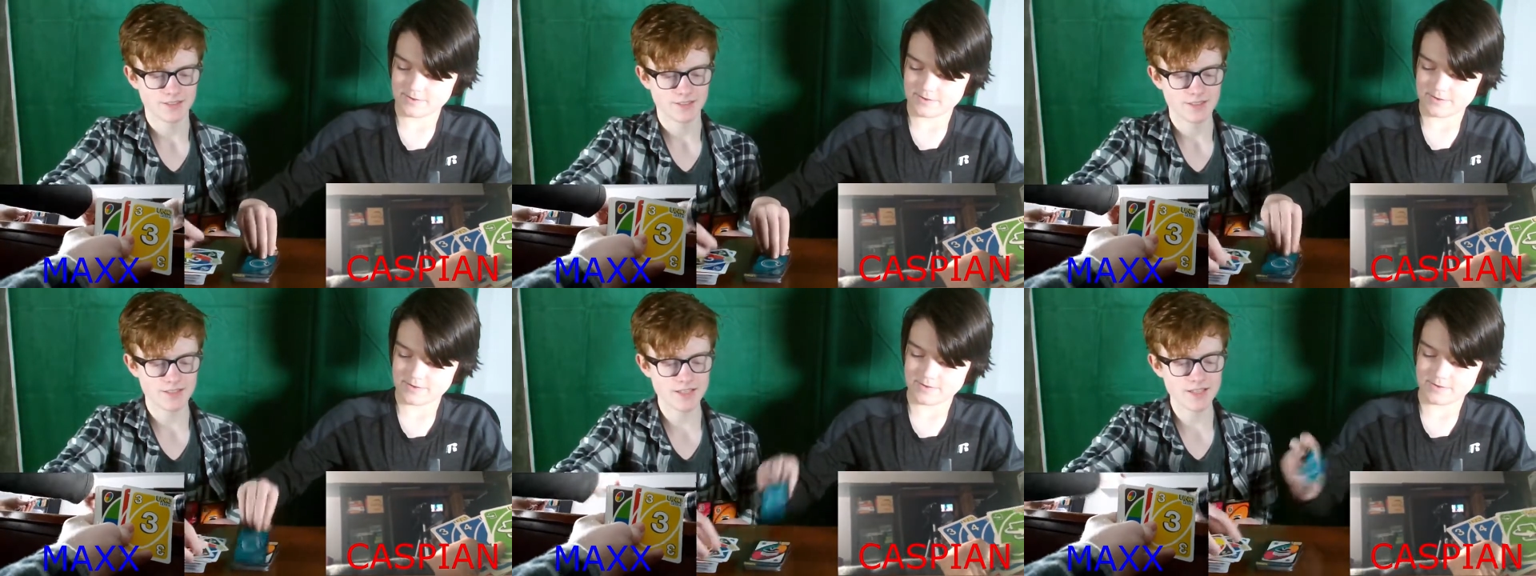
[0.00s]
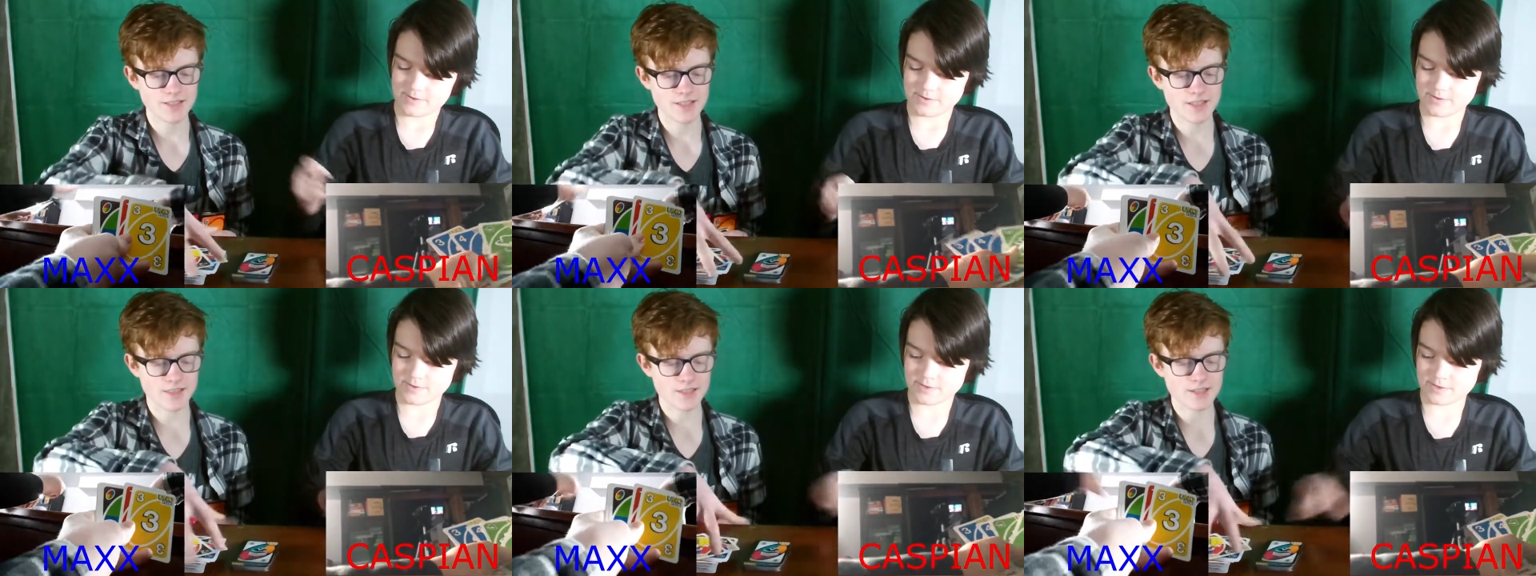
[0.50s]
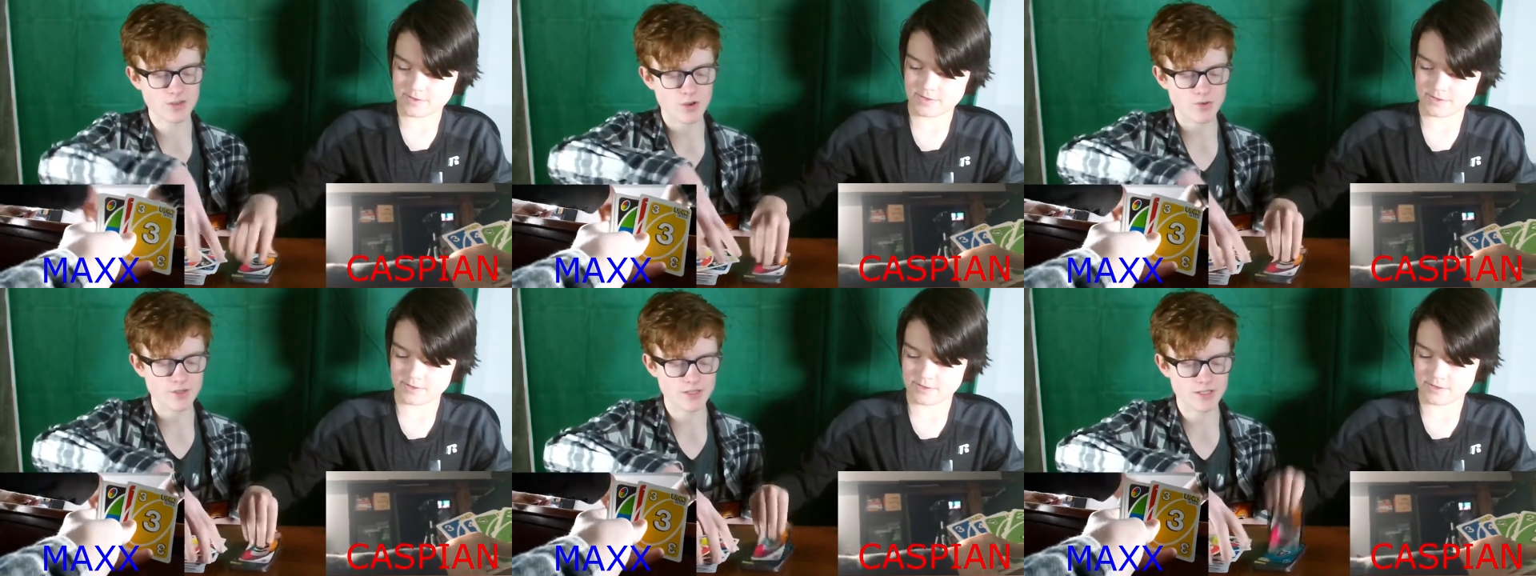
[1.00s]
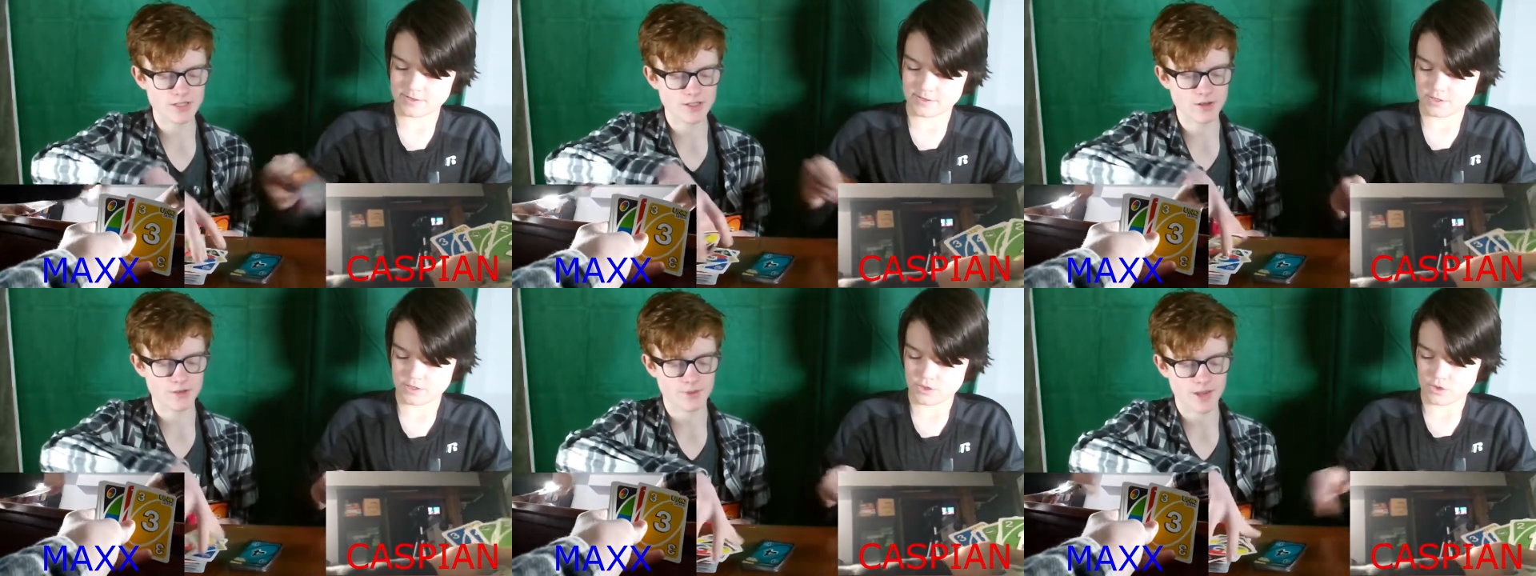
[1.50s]
Speaker 1: This is the, this is always the
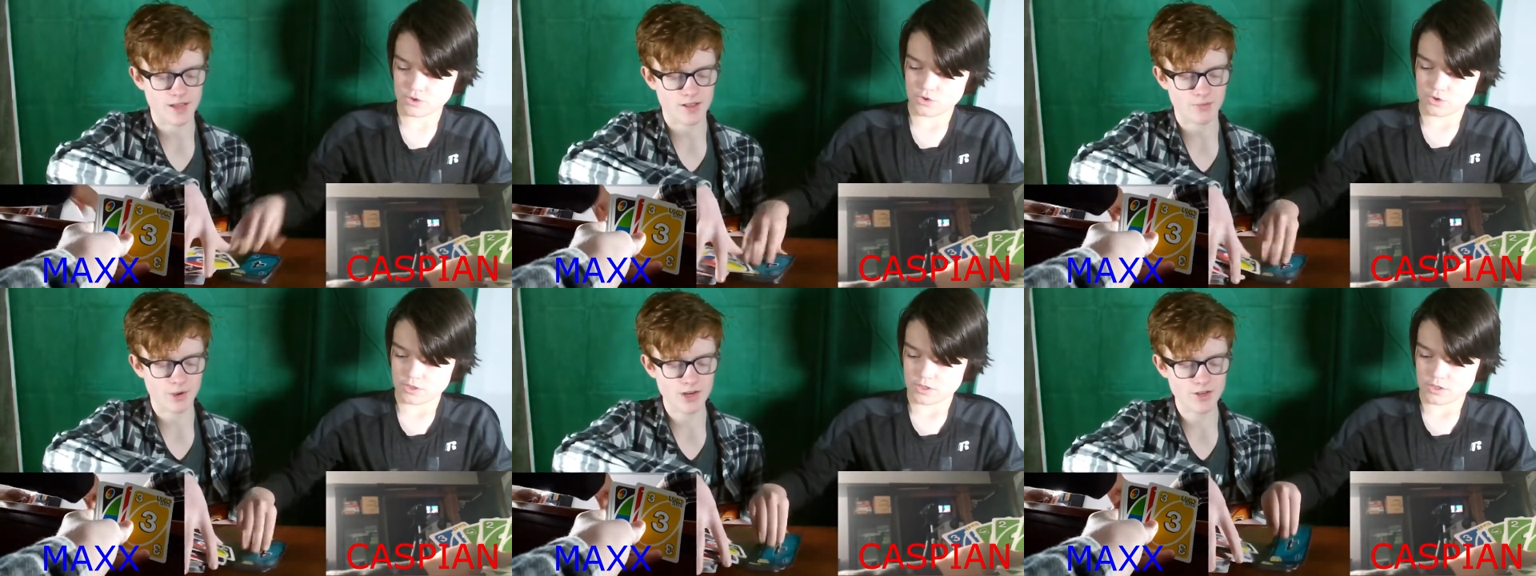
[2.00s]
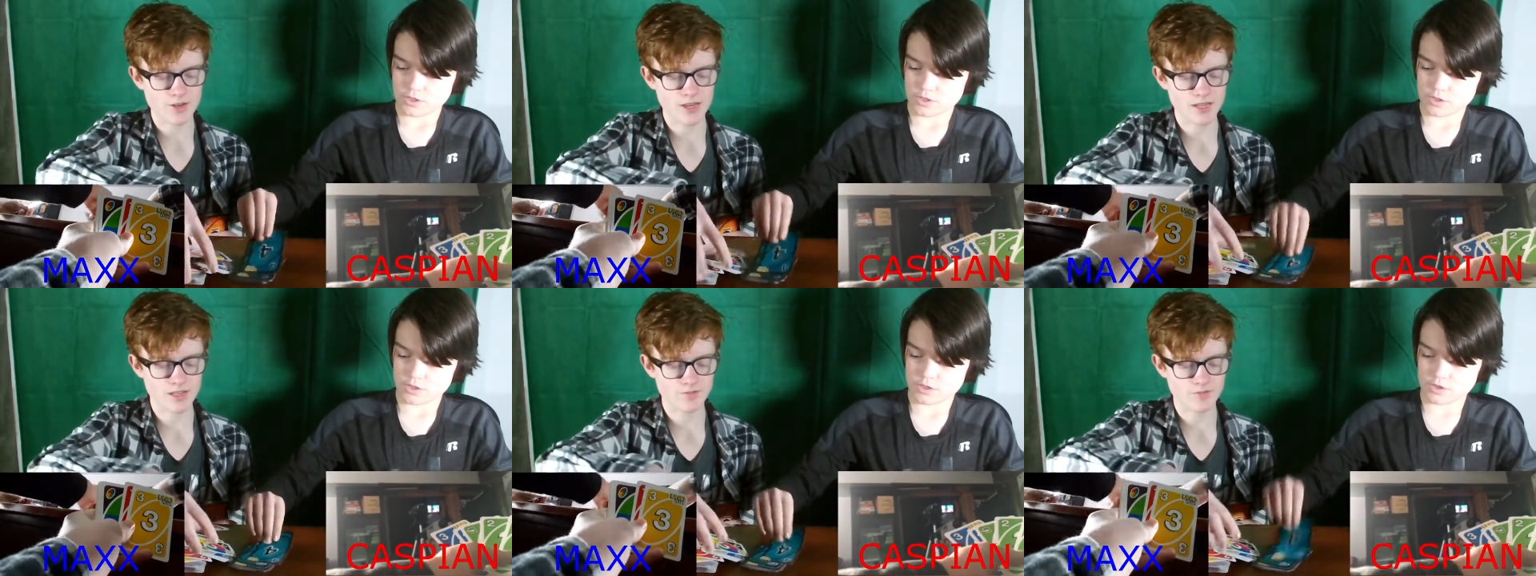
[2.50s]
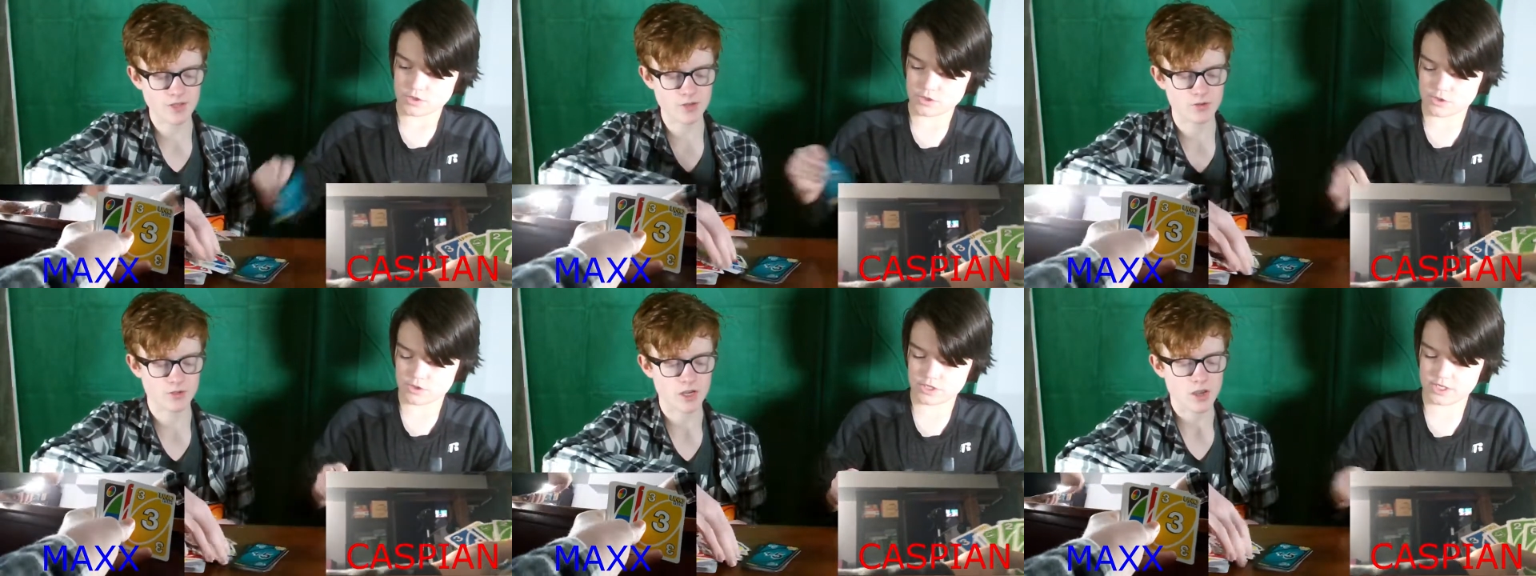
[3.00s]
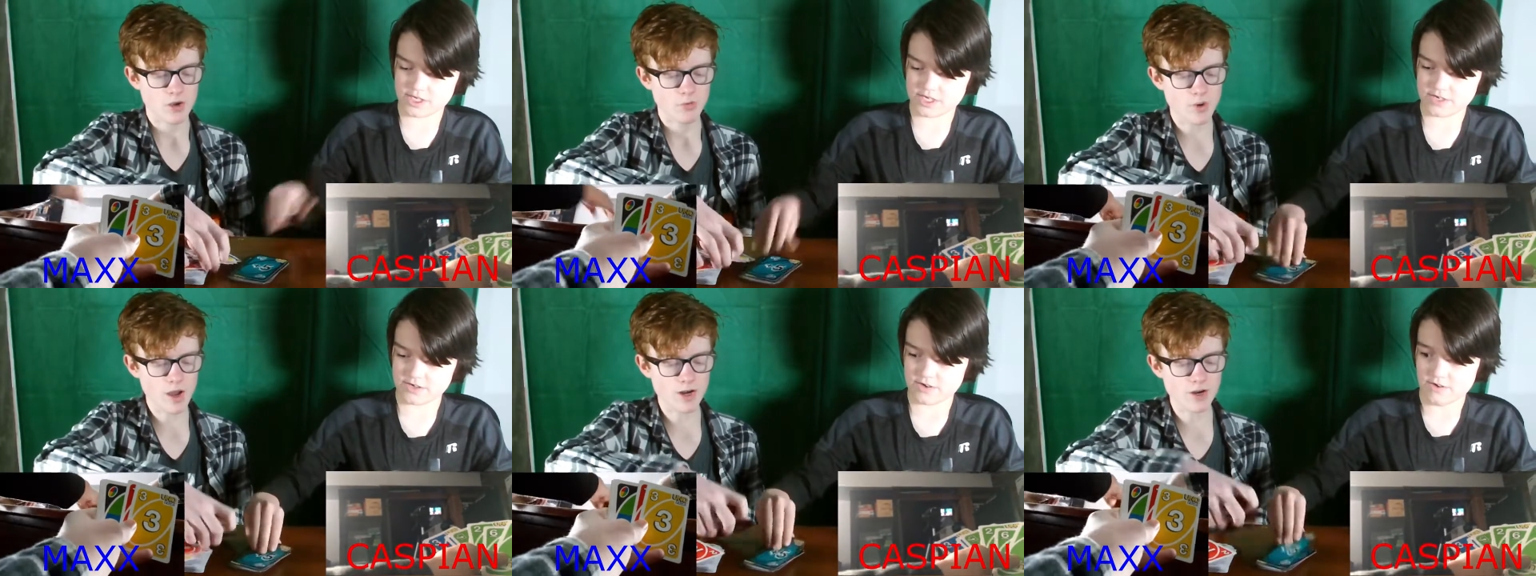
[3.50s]
discard pile. Why are you getting confused?
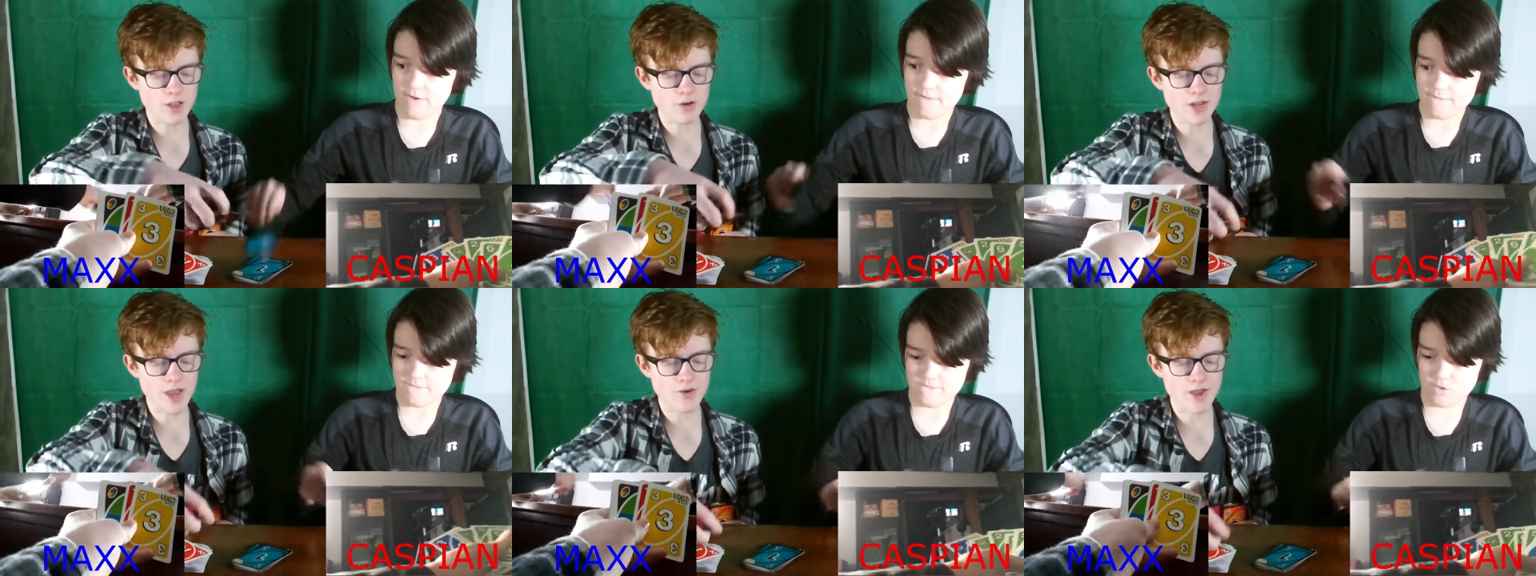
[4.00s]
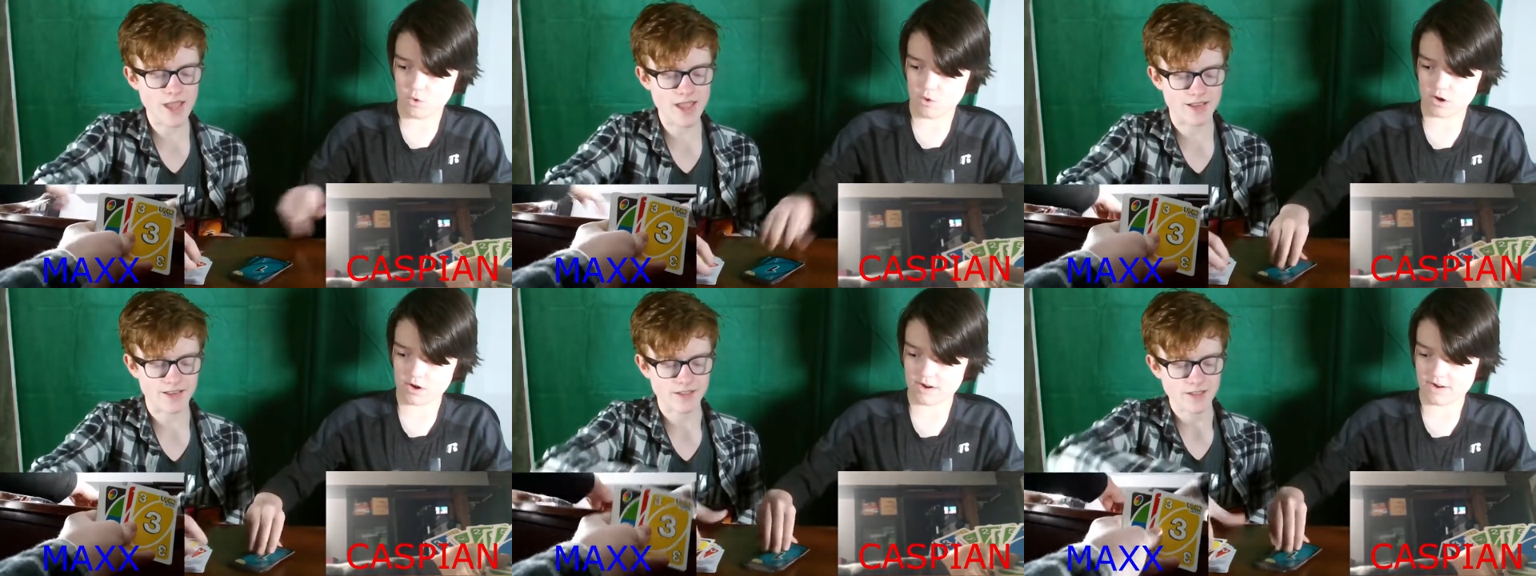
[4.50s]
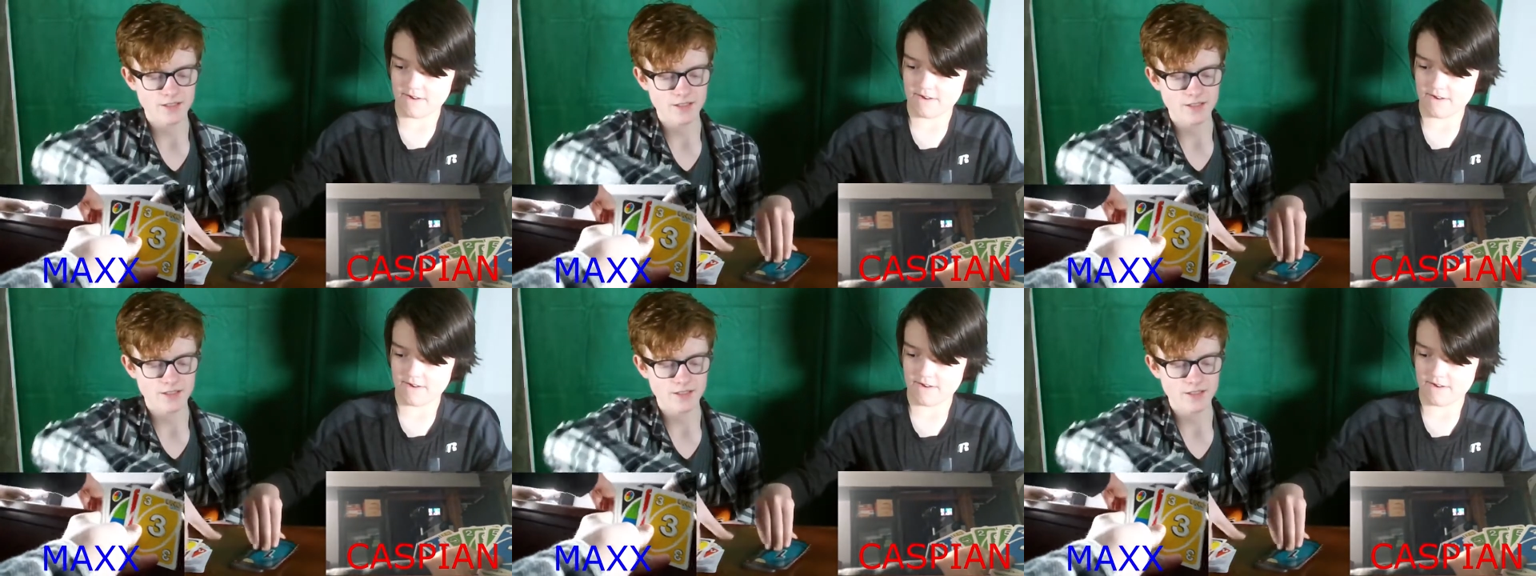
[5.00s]
What are you doing?